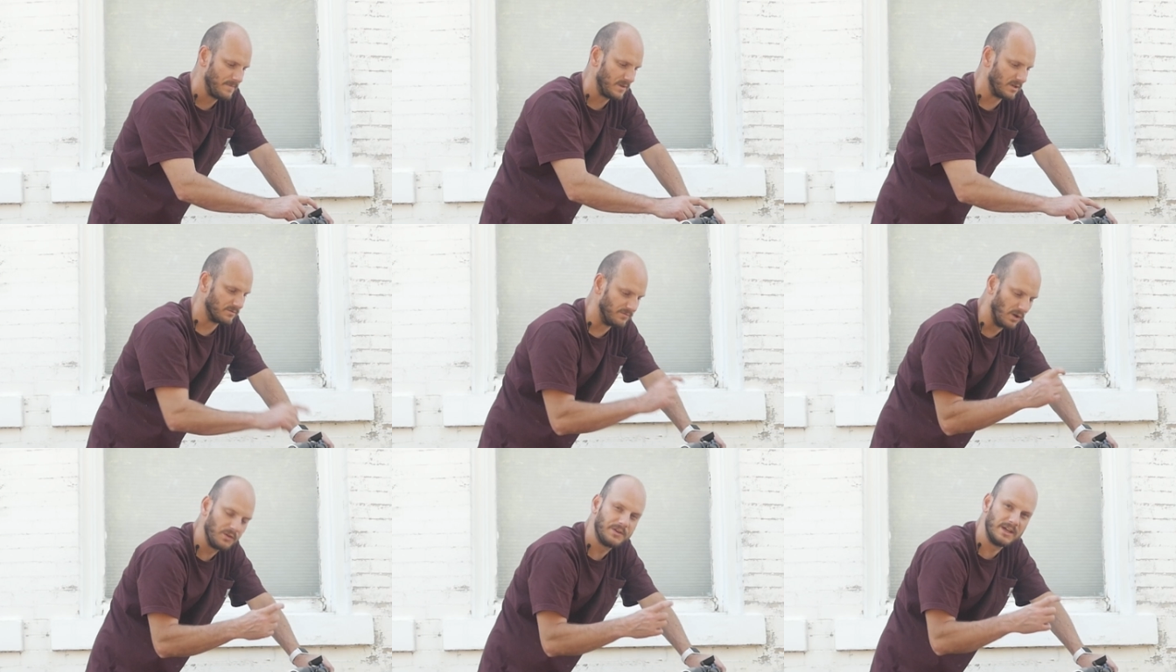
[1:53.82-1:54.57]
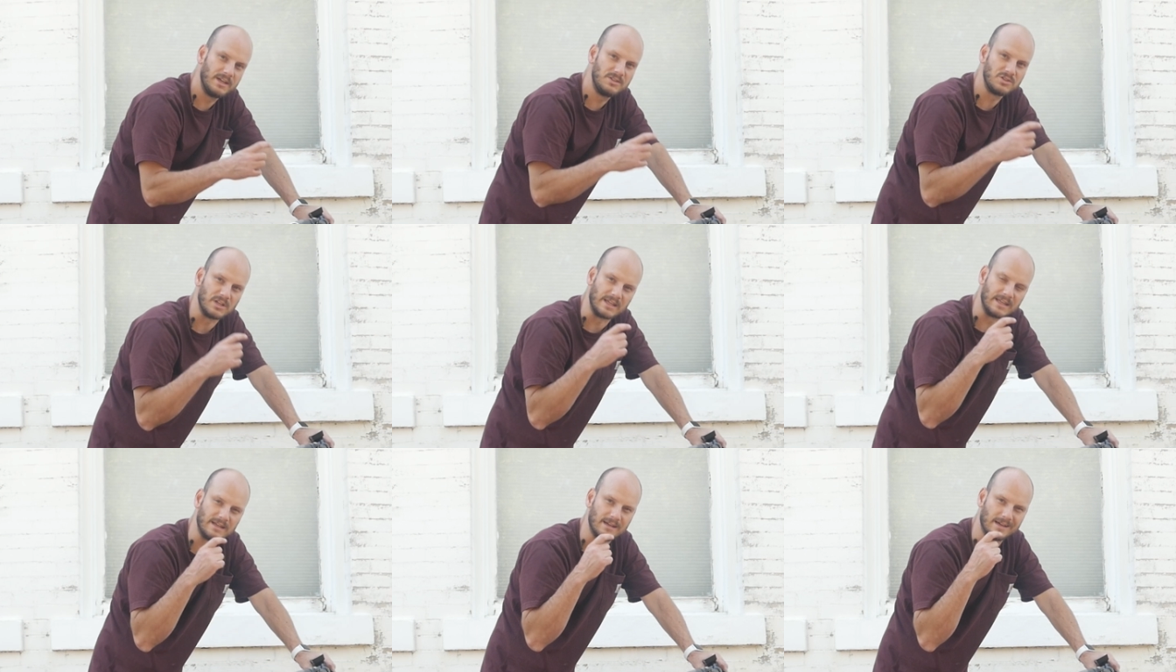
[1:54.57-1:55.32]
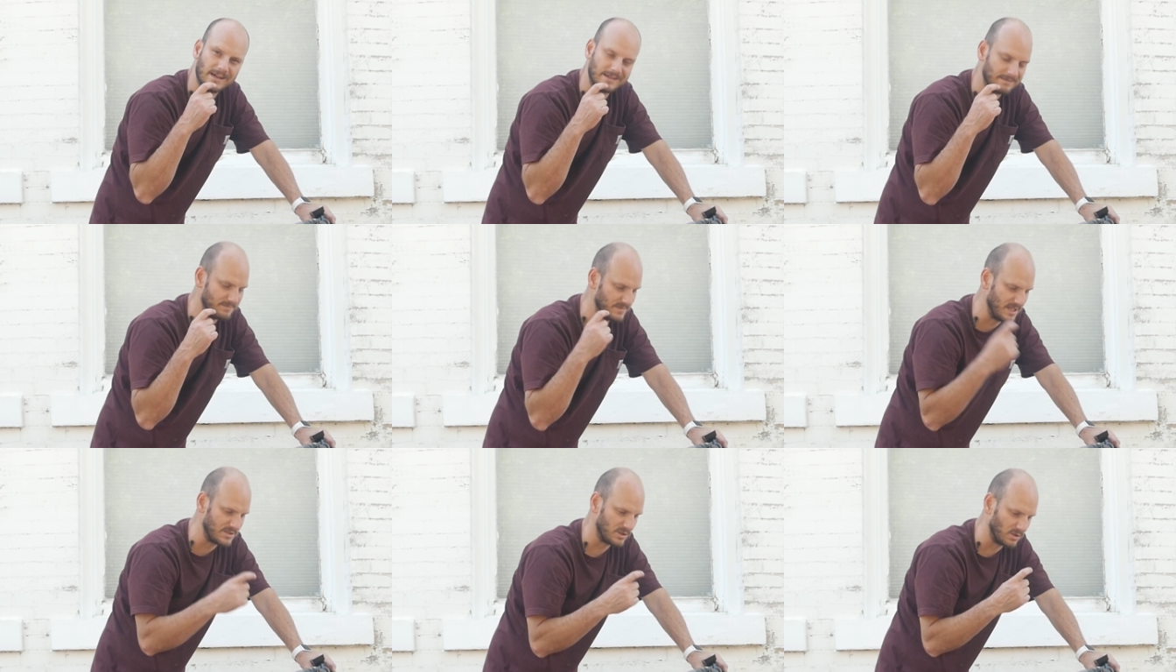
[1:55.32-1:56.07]
your voltage in a
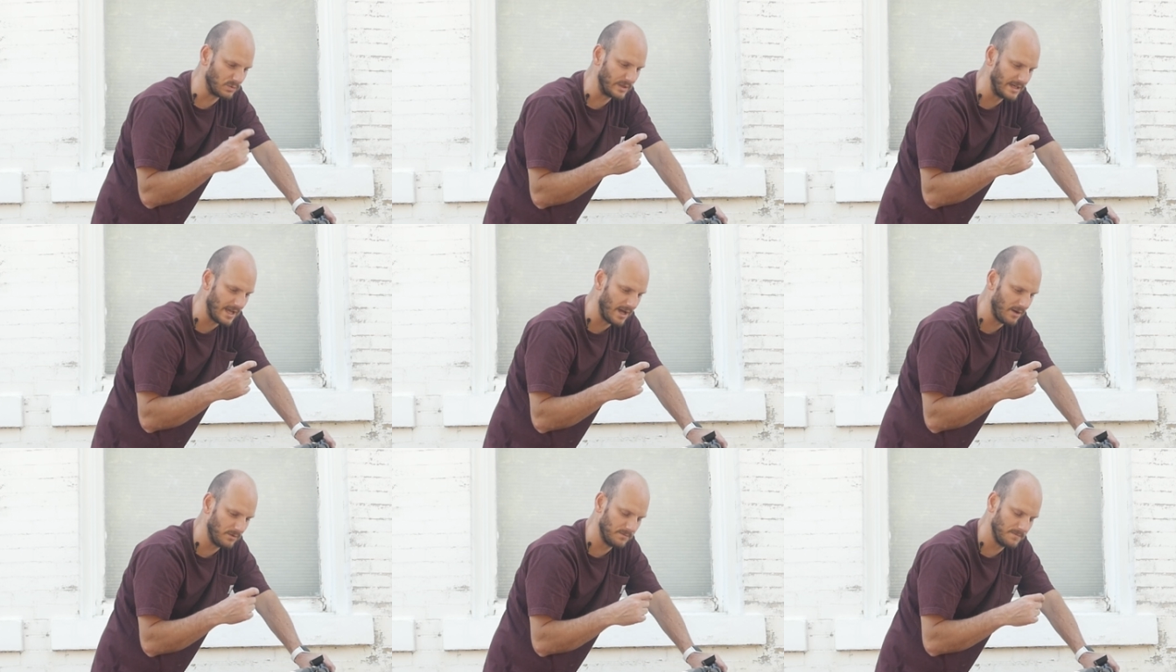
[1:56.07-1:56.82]
digital readout.